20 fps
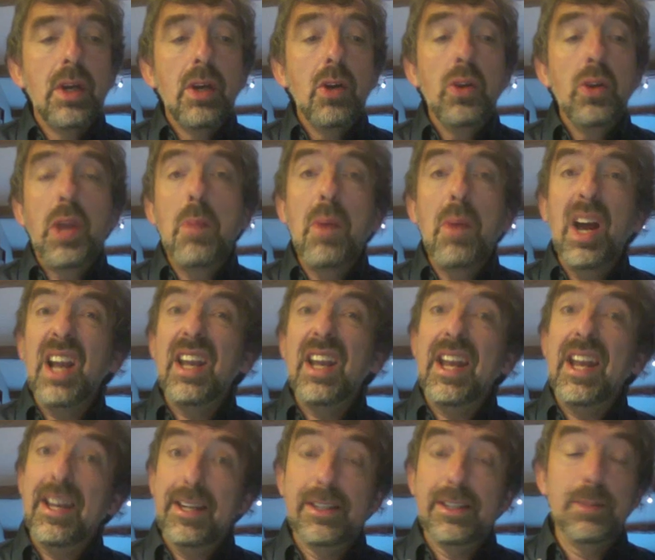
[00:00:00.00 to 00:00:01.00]
They might
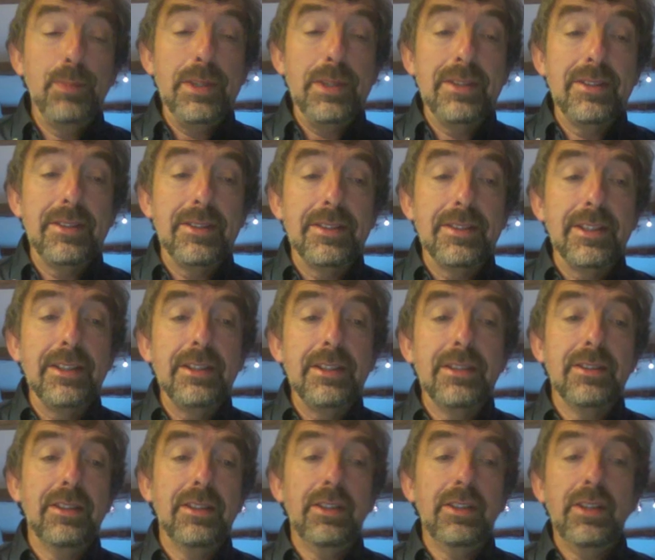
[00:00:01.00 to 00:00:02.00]
lend it to businesses,
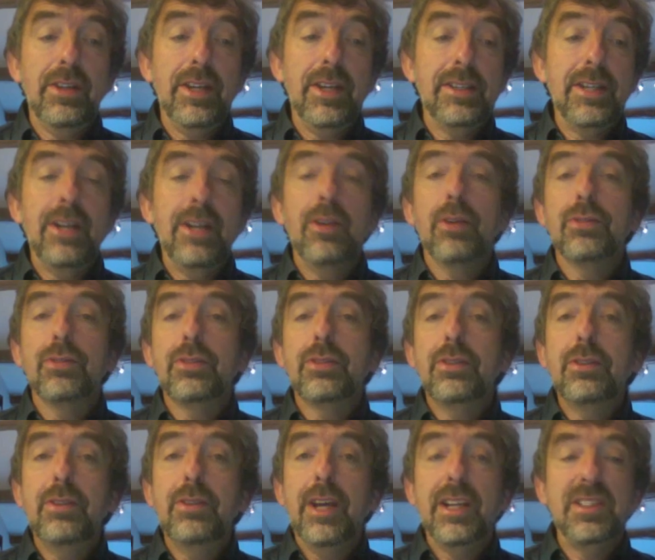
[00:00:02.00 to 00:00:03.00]
though they tend not to
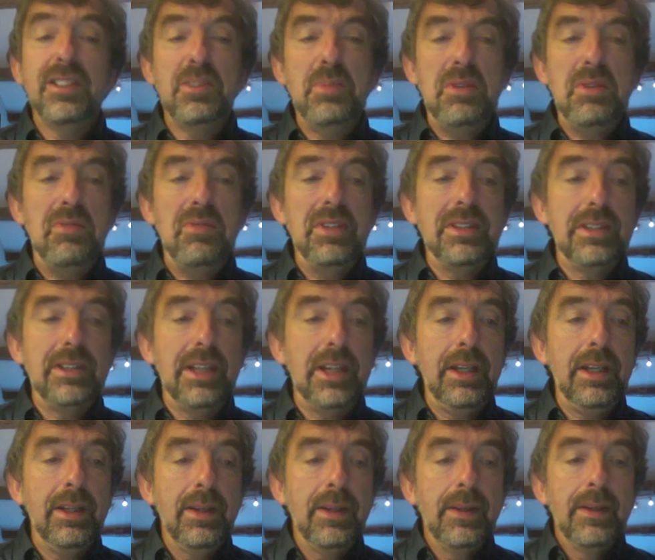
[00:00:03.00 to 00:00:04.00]
do that because it's a bit
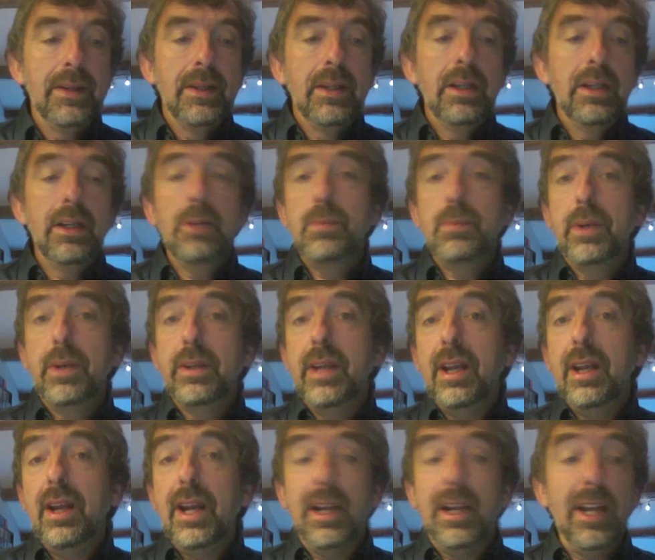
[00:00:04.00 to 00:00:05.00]
risky. But they
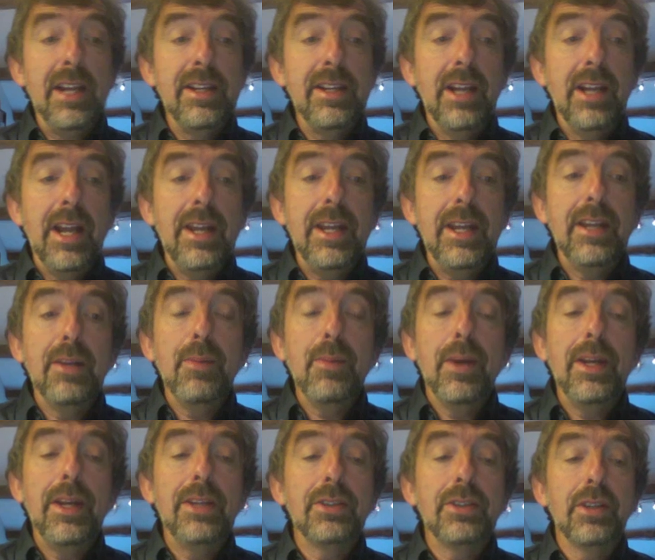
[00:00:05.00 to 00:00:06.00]
like lending the
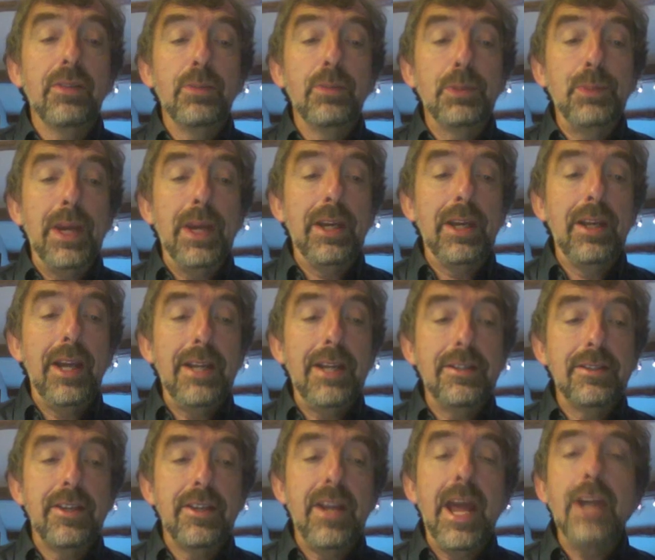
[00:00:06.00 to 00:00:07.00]
money to
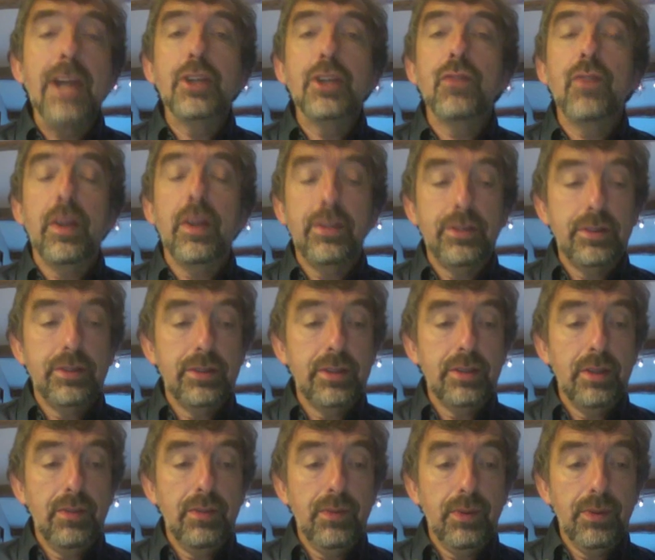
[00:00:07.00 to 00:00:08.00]
speculators and hedge funds and so
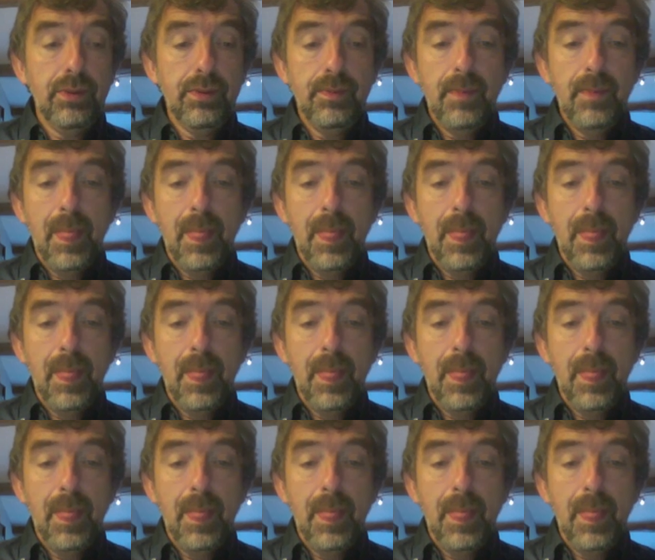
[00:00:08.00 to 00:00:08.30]
forth.